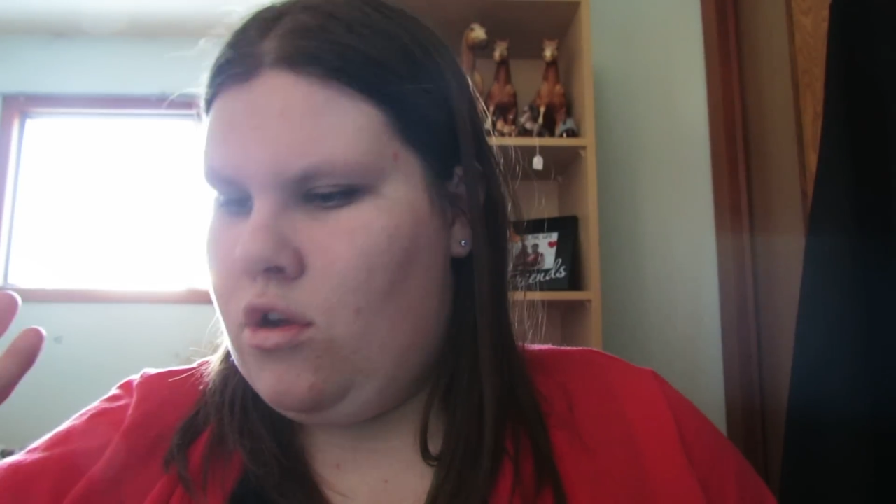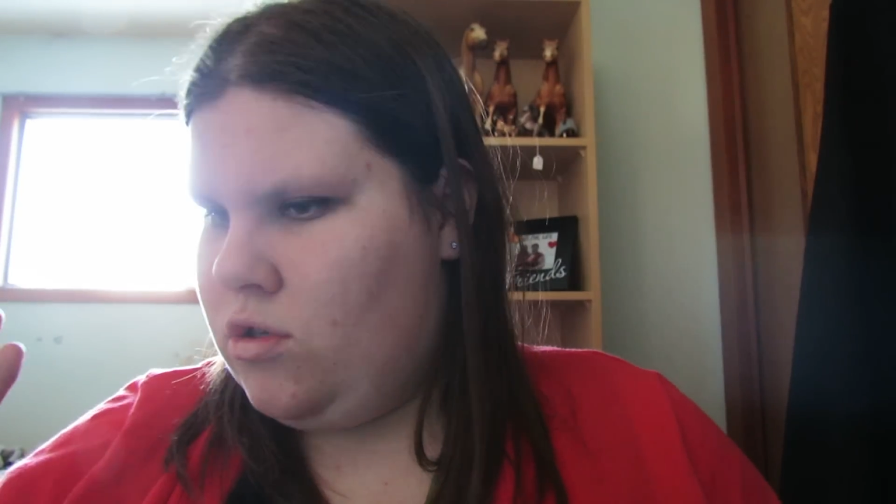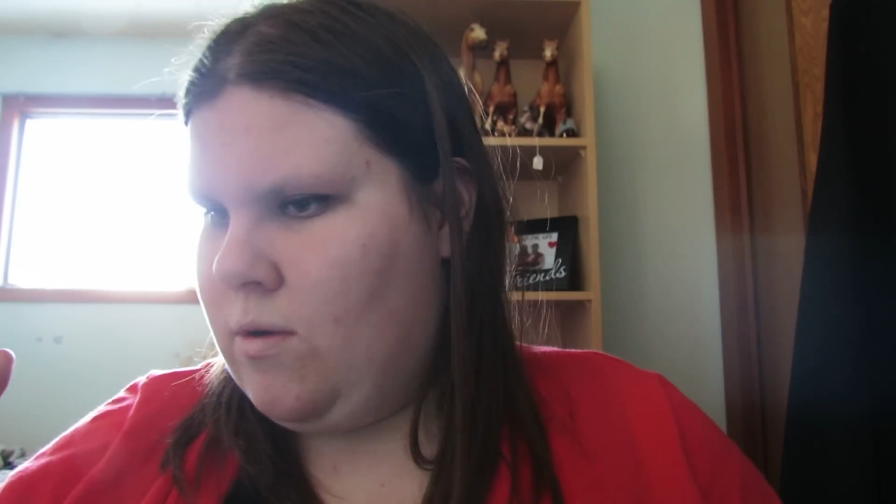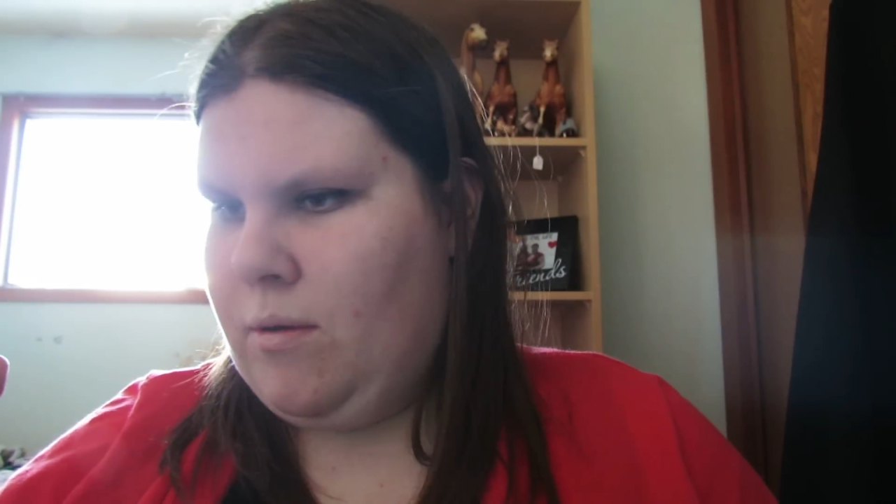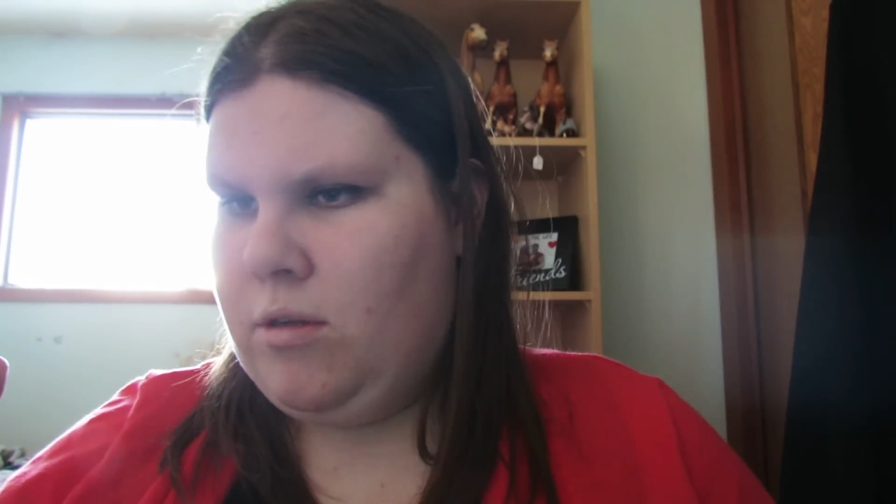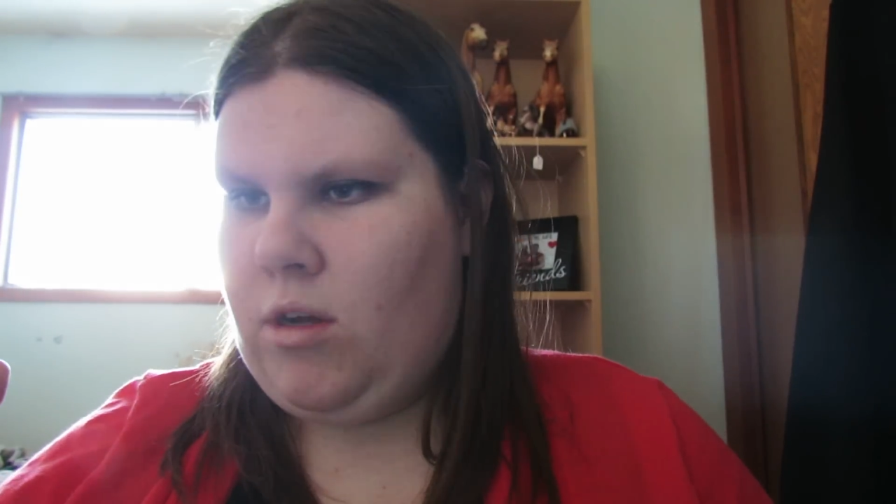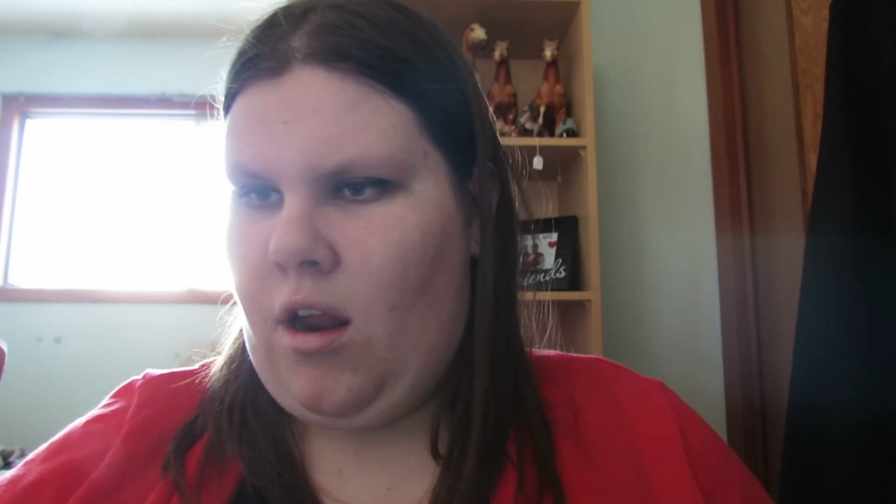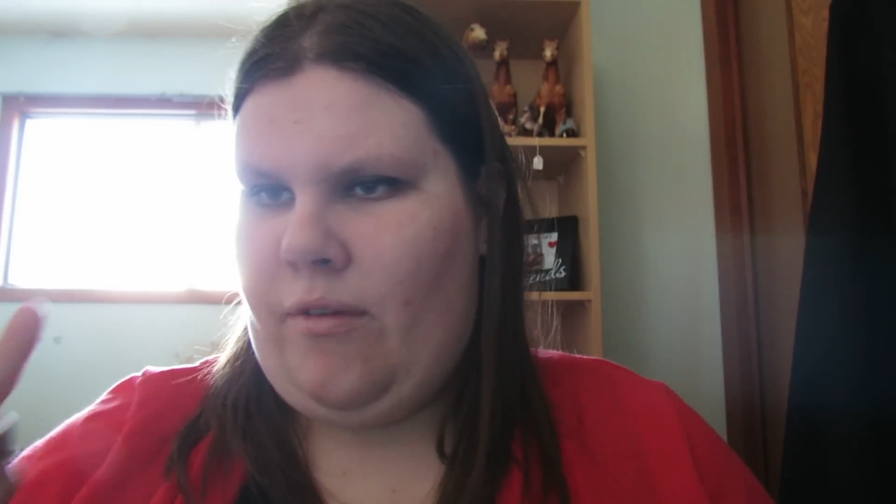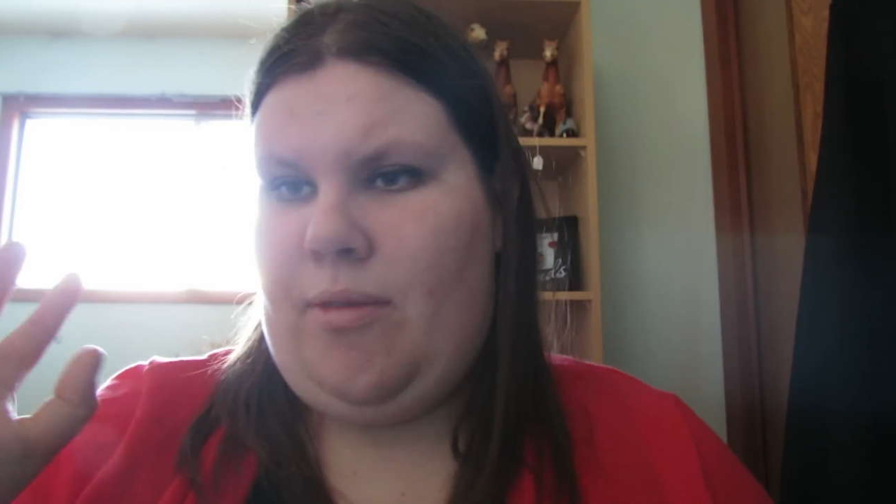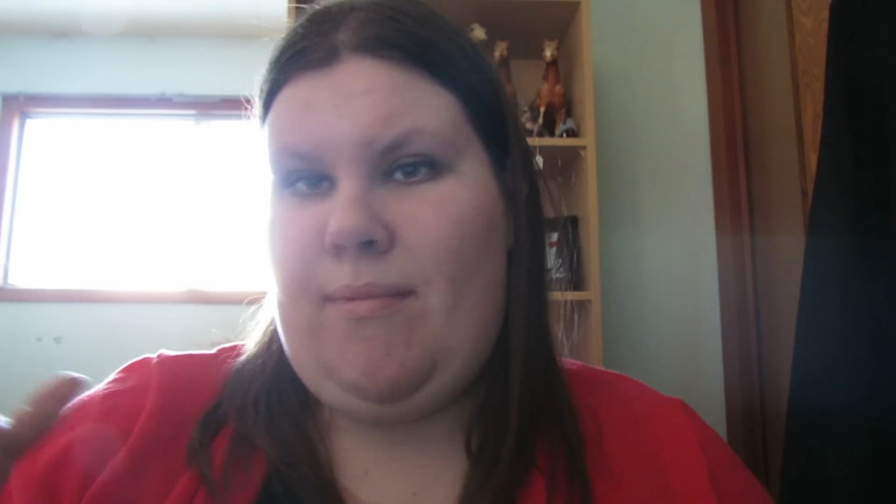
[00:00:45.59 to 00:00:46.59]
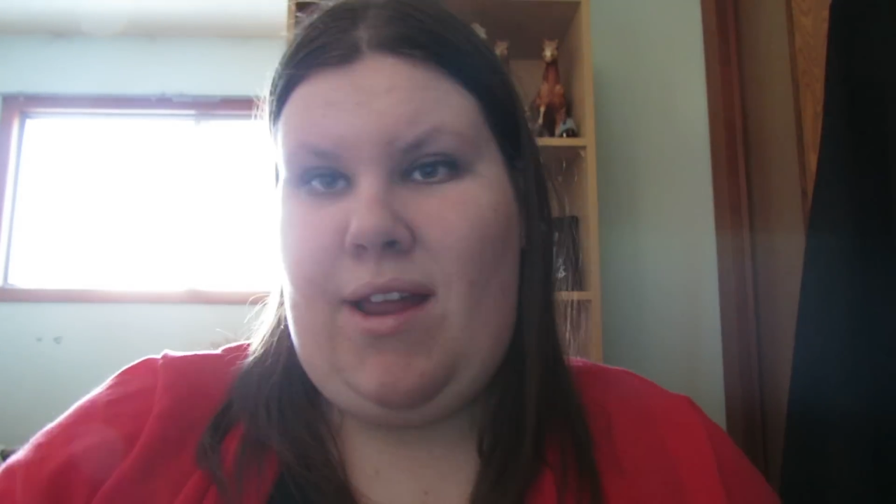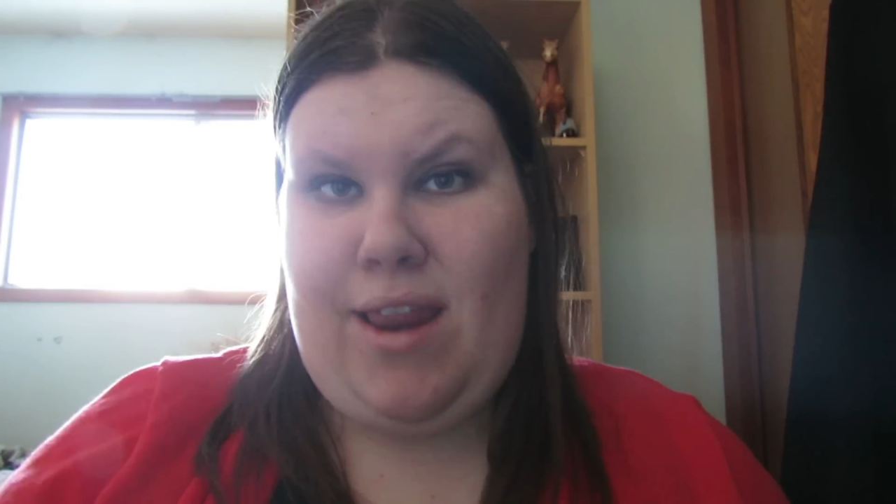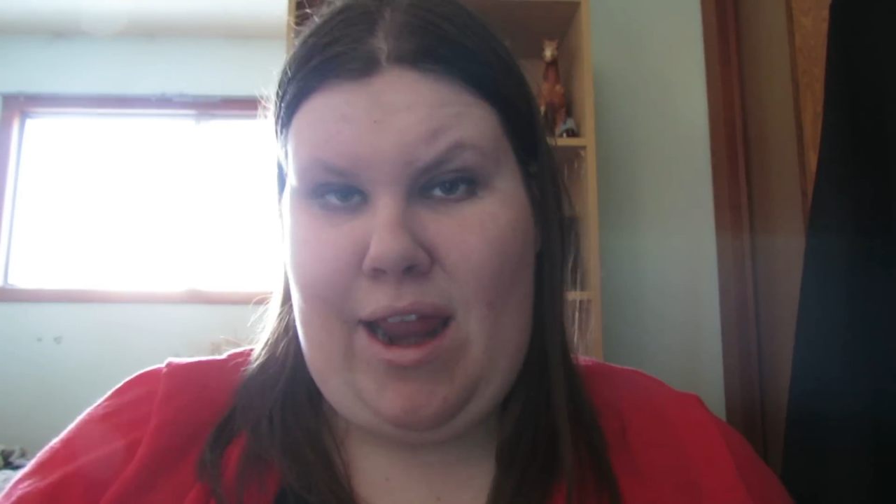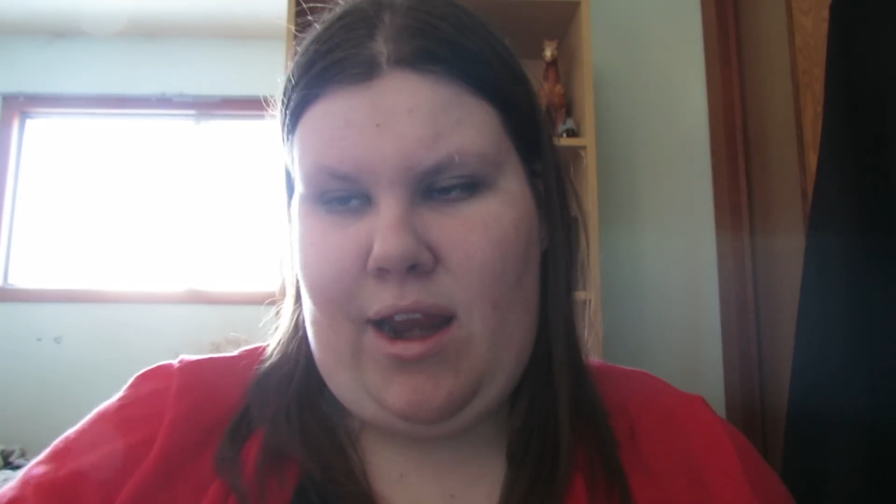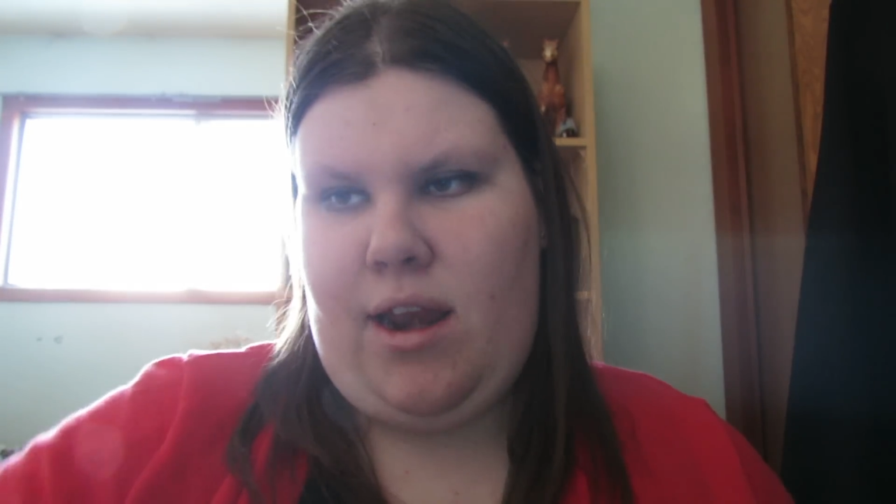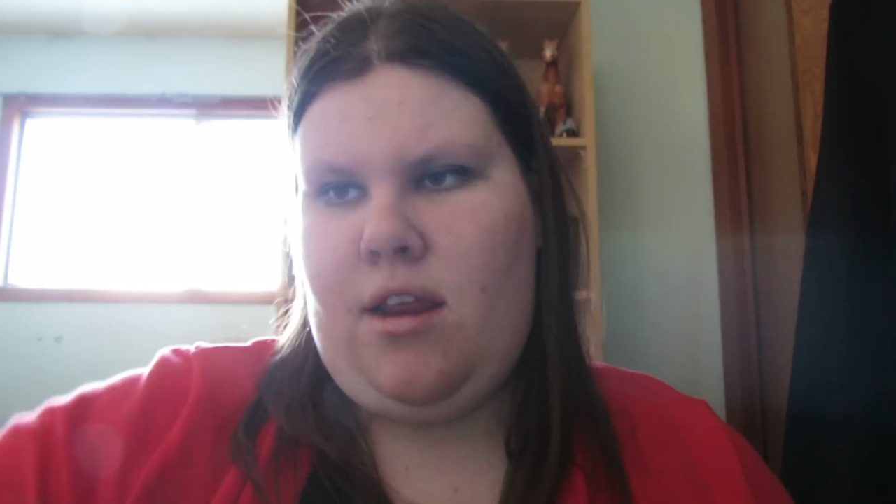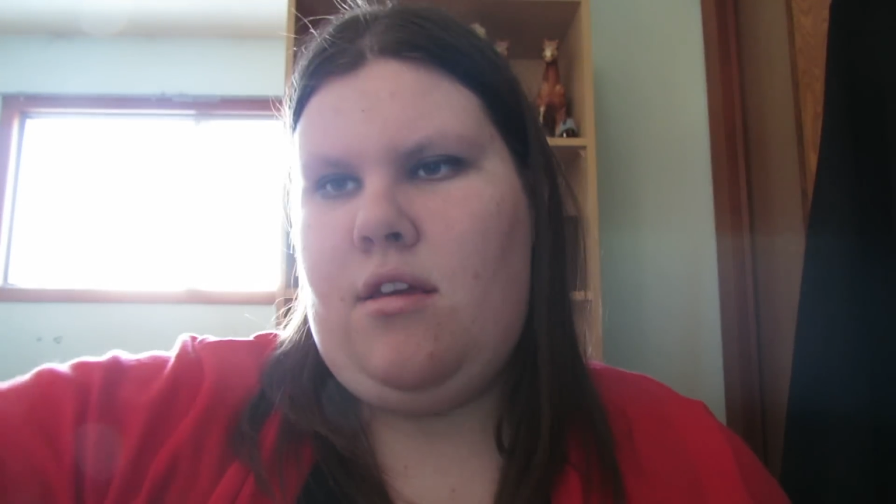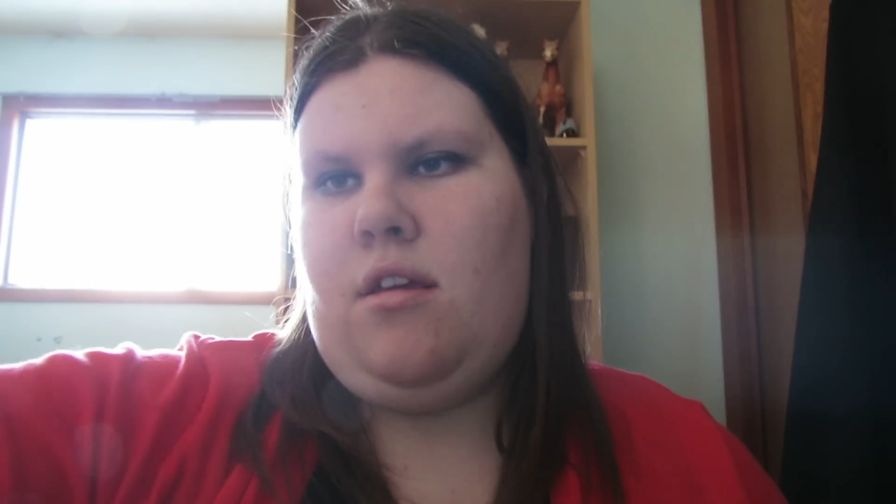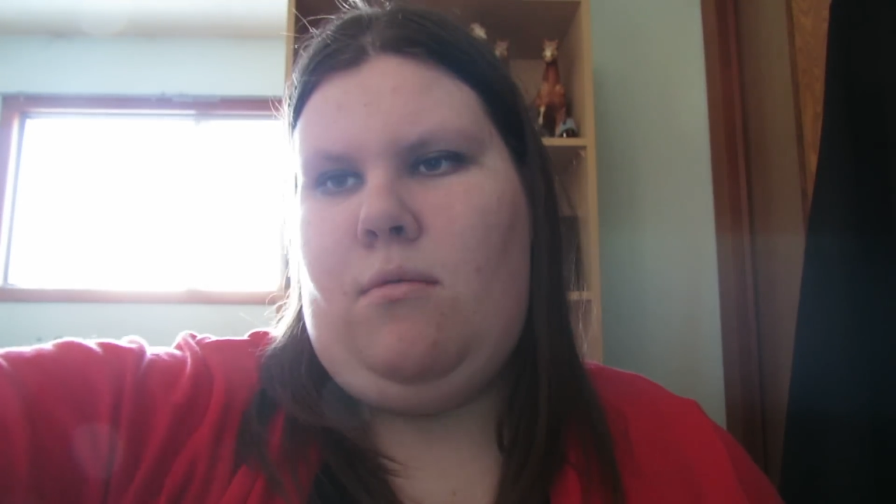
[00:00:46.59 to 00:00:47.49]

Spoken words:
So I'll start off with my knitted.